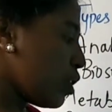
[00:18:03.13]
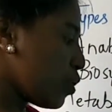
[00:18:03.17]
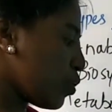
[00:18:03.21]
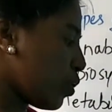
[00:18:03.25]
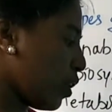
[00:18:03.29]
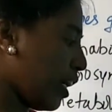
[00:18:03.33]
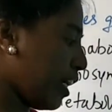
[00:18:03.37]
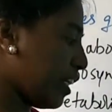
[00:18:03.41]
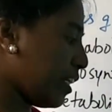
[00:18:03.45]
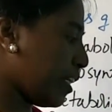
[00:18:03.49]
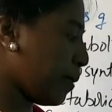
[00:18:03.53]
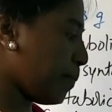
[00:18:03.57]
So
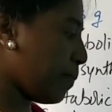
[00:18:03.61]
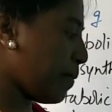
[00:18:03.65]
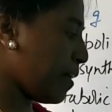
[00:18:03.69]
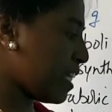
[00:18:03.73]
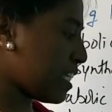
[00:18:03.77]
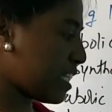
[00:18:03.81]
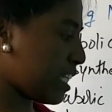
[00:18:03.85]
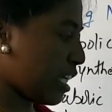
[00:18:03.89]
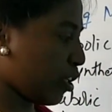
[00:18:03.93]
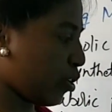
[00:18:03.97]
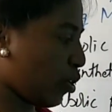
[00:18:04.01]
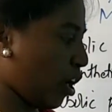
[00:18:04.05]
ATP
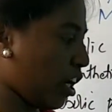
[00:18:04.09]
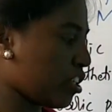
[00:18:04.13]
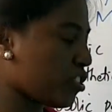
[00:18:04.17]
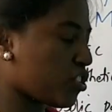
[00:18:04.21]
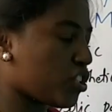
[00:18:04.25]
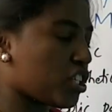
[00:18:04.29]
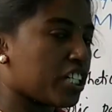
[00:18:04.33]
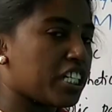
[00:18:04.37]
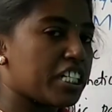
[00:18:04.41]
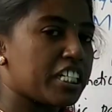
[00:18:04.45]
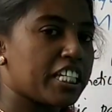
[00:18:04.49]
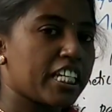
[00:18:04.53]
is a
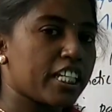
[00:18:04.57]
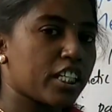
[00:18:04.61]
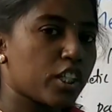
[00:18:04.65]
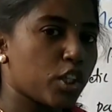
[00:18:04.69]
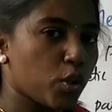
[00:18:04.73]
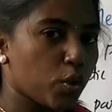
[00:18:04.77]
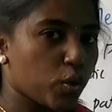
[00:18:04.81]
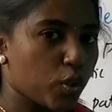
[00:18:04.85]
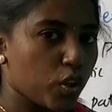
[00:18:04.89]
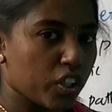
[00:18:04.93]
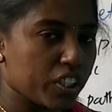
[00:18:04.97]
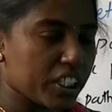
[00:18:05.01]
non-genetic
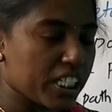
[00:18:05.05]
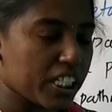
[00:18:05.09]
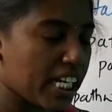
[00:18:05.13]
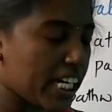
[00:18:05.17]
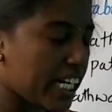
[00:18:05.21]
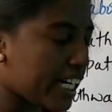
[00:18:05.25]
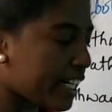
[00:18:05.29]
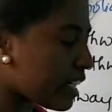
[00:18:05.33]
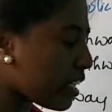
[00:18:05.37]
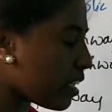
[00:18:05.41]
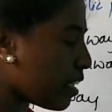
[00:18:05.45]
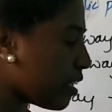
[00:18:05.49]

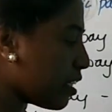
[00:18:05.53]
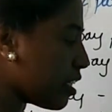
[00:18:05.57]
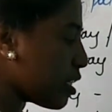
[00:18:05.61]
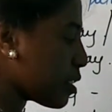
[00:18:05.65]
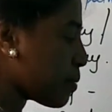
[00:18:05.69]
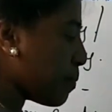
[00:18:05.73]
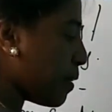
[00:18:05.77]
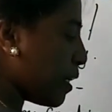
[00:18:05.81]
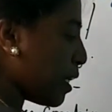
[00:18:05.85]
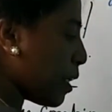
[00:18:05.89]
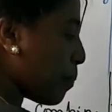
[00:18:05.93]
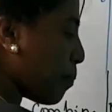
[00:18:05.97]
nucleotide. It is
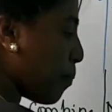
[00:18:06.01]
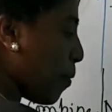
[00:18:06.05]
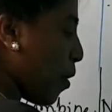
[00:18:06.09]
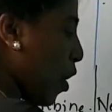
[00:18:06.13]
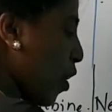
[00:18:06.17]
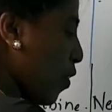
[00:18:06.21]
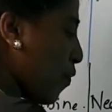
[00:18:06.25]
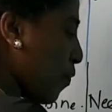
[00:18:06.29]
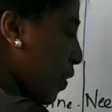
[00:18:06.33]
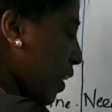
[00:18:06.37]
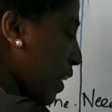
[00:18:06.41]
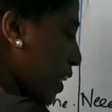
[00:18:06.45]
made up
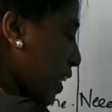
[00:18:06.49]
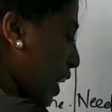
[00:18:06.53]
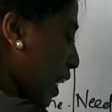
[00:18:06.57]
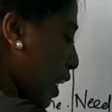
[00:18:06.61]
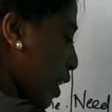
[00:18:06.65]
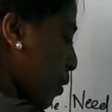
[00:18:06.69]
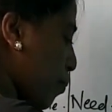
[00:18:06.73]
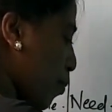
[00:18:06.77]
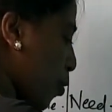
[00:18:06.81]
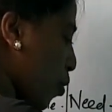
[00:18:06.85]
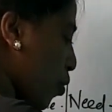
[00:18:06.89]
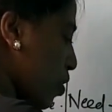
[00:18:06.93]
of
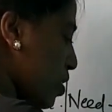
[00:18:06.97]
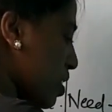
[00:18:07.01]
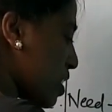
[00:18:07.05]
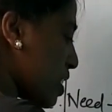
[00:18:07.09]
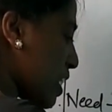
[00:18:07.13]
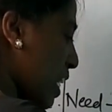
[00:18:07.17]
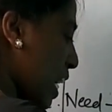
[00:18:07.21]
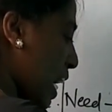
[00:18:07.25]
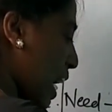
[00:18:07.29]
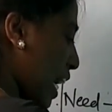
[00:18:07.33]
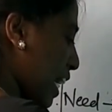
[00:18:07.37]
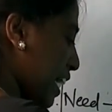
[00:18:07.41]

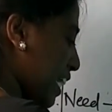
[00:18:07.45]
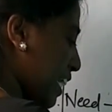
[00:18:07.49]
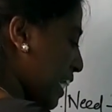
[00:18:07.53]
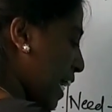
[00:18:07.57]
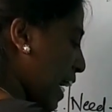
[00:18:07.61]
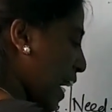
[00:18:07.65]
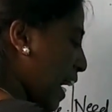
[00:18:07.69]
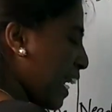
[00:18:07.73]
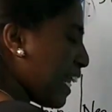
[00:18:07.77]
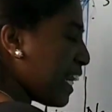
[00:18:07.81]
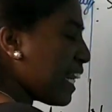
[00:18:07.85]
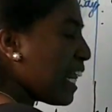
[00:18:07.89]
ribose,
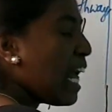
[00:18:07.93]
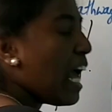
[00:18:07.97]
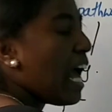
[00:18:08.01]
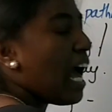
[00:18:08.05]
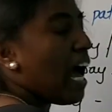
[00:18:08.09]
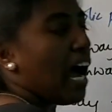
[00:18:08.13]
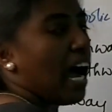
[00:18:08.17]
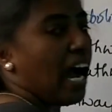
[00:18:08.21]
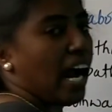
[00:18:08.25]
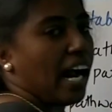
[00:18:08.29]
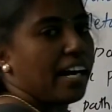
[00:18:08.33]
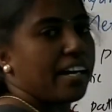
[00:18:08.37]
adenine,
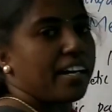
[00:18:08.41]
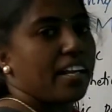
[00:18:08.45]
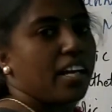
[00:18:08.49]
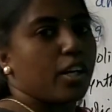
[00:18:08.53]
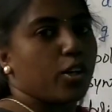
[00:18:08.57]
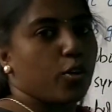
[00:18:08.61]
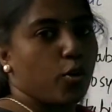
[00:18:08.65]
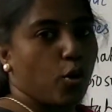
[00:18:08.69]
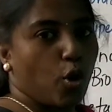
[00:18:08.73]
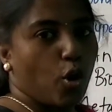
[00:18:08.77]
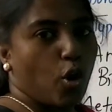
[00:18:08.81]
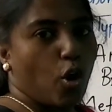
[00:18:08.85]
and
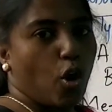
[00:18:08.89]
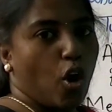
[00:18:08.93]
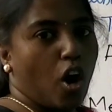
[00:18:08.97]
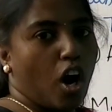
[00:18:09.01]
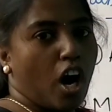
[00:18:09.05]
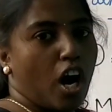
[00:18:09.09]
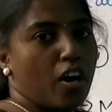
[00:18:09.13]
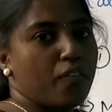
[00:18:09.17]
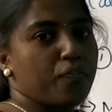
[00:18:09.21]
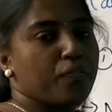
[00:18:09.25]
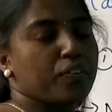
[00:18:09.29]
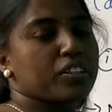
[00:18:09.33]
a row
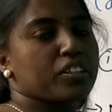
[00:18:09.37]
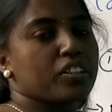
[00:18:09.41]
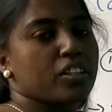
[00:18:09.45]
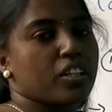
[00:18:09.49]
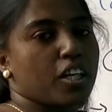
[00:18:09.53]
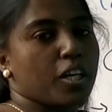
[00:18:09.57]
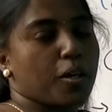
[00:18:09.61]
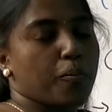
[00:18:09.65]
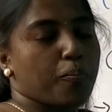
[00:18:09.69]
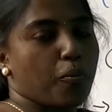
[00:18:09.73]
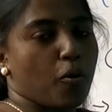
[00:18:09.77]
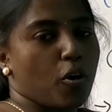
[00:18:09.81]
of
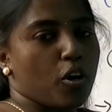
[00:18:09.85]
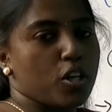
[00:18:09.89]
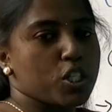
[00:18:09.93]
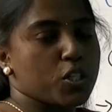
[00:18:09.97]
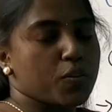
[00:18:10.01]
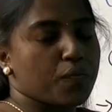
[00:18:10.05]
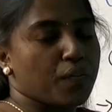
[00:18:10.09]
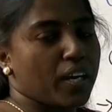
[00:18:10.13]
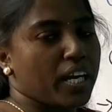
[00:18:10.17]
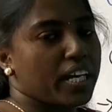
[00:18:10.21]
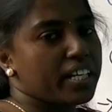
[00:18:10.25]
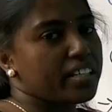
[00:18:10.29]
3
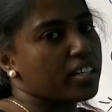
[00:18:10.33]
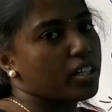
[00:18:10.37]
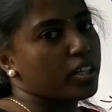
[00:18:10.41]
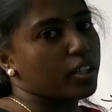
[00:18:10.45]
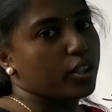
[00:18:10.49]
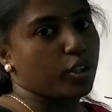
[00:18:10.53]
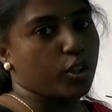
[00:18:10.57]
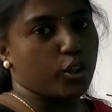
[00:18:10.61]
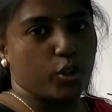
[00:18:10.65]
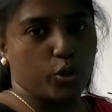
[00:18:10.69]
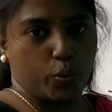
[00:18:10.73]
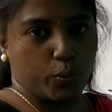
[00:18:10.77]

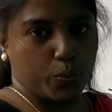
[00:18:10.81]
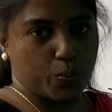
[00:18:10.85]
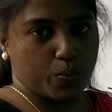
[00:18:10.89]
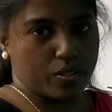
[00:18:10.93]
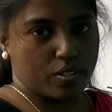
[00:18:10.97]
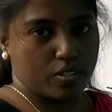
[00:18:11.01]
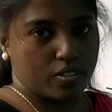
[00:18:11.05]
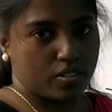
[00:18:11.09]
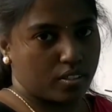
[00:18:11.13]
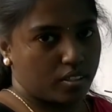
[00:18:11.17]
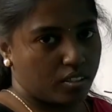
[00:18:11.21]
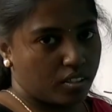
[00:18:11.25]
phosphate
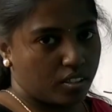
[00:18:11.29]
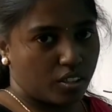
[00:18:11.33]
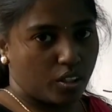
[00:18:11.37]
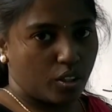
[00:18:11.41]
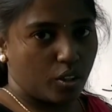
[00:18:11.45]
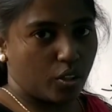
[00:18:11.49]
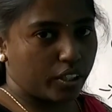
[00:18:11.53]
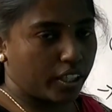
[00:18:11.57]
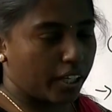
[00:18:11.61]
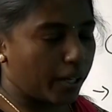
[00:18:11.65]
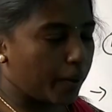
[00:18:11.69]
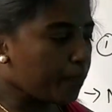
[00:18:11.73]
groups.
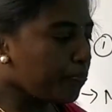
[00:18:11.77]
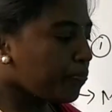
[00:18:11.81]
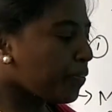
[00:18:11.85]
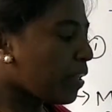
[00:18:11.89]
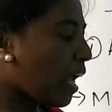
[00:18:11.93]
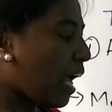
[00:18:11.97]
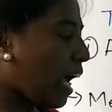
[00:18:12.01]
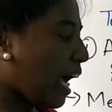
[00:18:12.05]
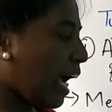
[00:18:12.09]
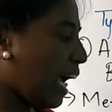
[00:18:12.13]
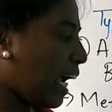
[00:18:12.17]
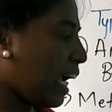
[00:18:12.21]
Okay.
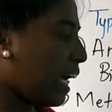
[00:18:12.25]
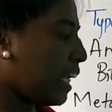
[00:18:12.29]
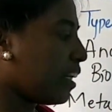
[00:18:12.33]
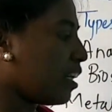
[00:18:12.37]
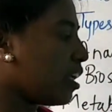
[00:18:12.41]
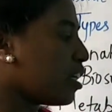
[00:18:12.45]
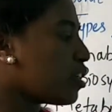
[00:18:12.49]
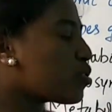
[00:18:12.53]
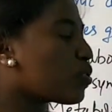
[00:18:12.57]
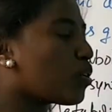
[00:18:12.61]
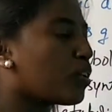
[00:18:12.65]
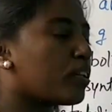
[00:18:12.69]

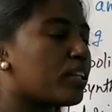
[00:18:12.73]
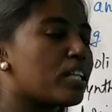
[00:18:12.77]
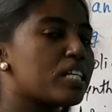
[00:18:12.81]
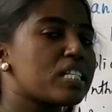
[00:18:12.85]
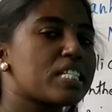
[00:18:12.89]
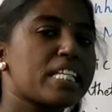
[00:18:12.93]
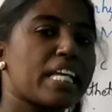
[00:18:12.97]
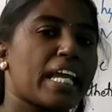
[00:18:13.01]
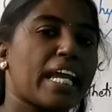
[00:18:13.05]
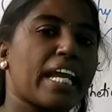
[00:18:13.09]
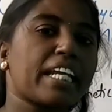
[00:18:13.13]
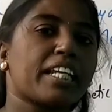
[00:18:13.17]
And so
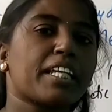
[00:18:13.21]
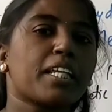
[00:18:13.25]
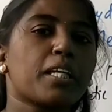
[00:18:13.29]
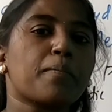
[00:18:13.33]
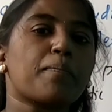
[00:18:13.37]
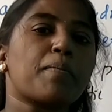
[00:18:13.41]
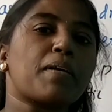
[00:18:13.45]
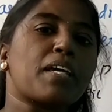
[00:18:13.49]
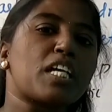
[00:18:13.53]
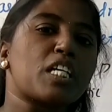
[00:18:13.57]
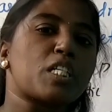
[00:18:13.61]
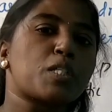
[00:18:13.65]
this
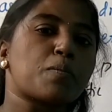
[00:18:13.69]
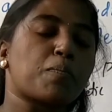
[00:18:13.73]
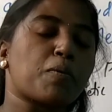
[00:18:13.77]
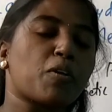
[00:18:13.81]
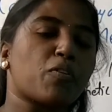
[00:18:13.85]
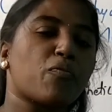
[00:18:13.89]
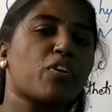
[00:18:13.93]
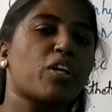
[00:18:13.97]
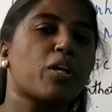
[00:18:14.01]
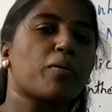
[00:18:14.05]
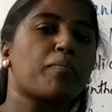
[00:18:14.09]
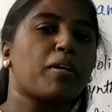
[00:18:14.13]
ATP is
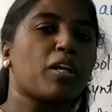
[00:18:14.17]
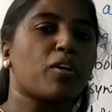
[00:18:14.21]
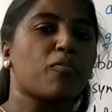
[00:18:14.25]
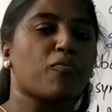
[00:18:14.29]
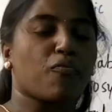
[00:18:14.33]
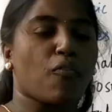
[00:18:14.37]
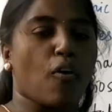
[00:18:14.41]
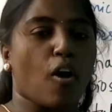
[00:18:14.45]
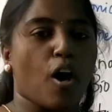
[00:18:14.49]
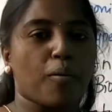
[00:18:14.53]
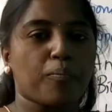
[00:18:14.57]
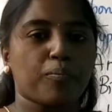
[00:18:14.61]
preferably
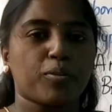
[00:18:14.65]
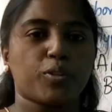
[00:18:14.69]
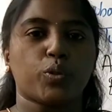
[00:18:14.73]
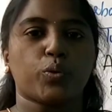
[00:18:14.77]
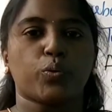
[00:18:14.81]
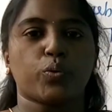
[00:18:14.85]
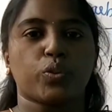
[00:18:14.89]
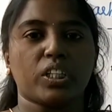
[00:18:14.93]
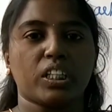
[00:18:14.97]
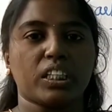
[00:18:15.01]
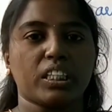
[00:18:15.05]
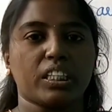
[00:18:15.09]
formed
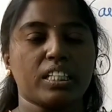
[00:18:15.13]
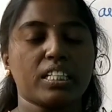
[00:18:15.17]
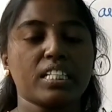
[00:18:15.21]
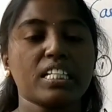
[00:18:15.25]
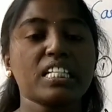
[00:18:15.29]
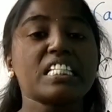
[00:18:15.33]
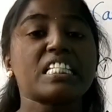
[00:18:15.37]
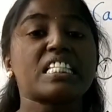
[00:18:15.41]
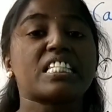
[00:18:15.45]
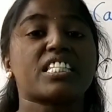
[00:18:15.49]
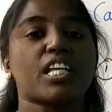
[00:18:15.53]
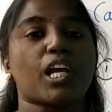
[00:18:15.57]
during
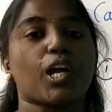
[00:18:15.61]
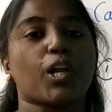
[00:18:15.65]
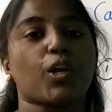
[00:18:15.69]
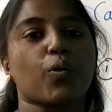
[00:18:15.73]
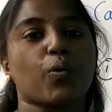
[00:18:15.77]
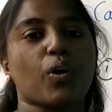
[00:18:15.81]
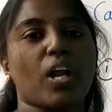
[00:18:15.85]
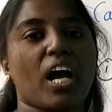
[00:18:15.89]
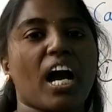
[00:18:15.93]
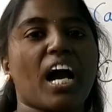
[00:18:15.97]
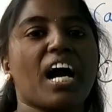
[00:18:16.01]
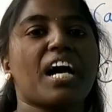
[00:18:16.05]
the
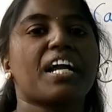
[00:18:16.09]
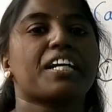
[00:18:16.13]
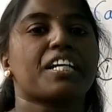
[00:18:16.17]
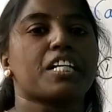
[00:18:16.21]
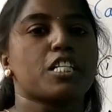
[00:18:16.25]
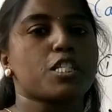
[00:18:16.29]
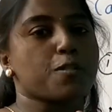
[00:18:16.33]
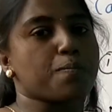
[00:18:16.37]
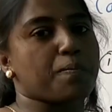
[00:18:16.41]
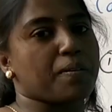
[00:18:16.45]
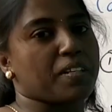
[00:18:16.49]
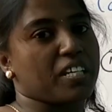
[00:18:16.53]
cellular
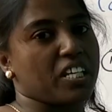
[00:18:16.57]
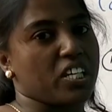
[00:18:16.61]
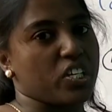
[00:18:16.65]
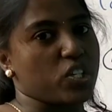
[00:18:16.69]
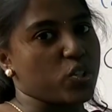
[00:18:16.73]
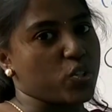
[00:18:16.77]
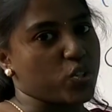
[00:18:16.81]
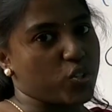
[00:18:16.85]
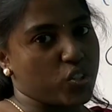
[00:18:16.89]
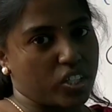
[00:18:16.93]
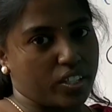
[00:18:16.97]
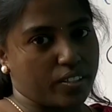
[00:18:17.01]

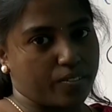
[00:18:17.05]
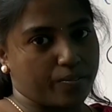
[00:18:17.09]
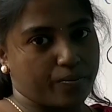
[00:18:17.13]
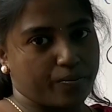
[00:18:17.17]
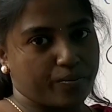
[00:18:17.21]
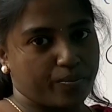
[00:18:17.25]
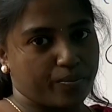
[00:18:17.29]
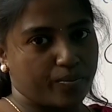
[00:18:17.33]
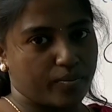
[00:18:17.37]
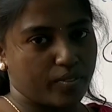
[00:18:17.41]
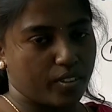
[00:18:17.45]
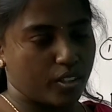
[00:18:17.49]
respiration.
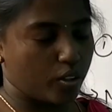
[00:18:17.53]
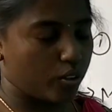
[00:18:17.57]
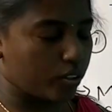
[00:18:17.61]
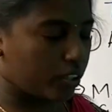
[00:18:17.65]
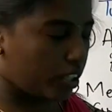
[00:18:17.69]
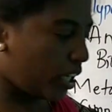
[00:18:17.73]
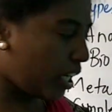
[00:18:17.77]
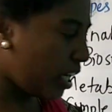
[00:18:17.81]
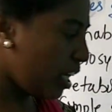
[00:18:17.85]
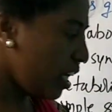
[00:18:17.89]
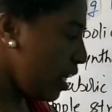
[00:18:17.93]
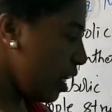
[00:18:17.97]

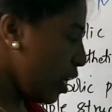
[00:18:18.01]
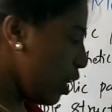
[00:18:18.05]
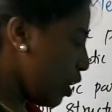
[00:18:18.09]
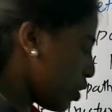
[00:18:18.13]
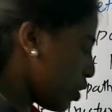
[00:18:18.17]
Okay.